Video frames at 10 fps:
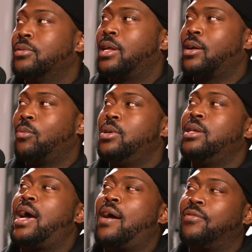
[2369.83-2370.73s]
Like
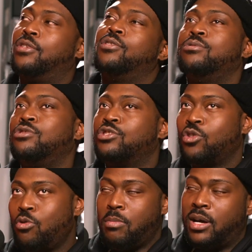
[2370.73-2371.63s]
we have to do
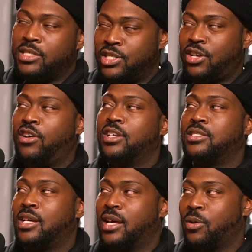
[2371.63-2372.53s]
so much as artists now.